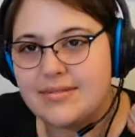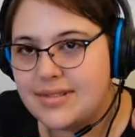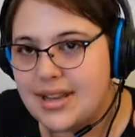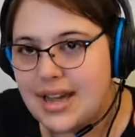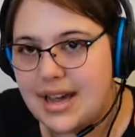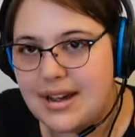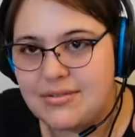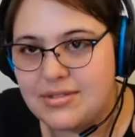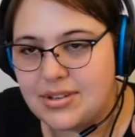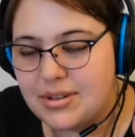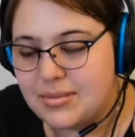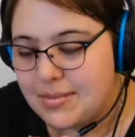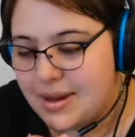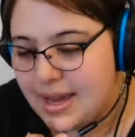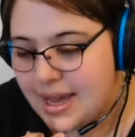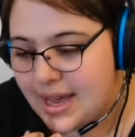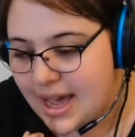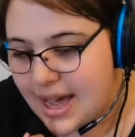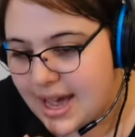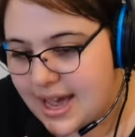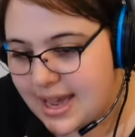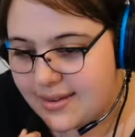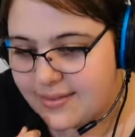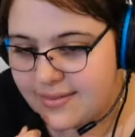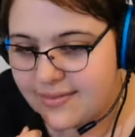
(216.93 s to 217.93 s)
after my
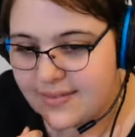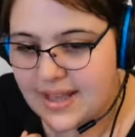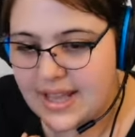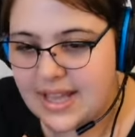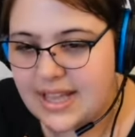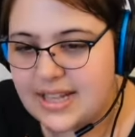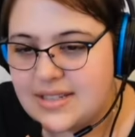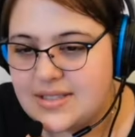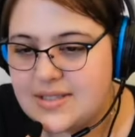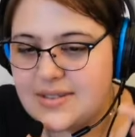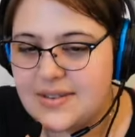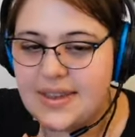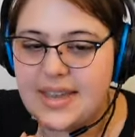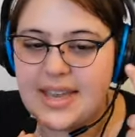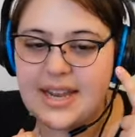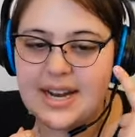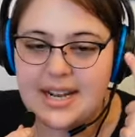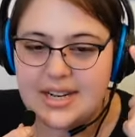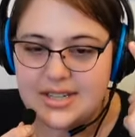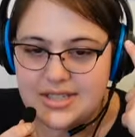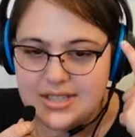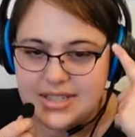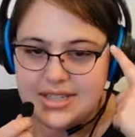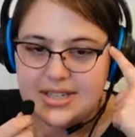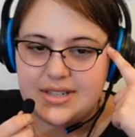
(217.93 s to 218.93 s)
high fades, so I can
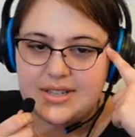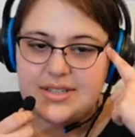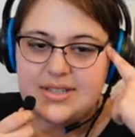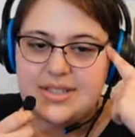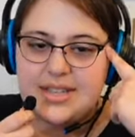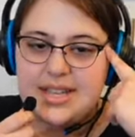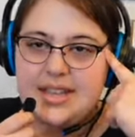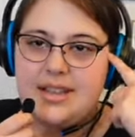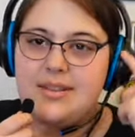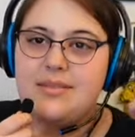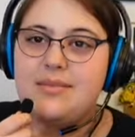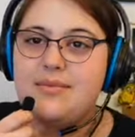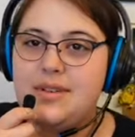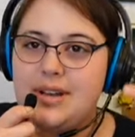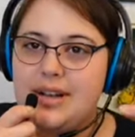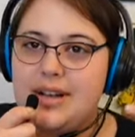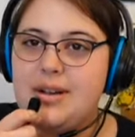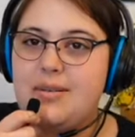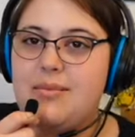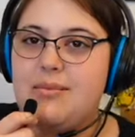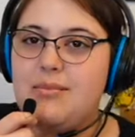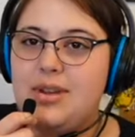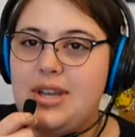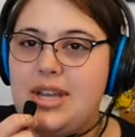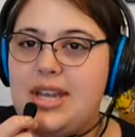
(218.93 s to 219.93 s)
actually understand the
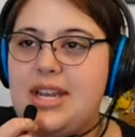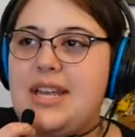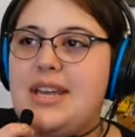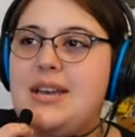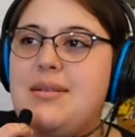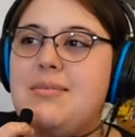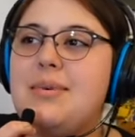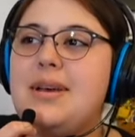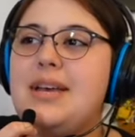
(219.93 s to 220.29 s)
fuck I'm reading.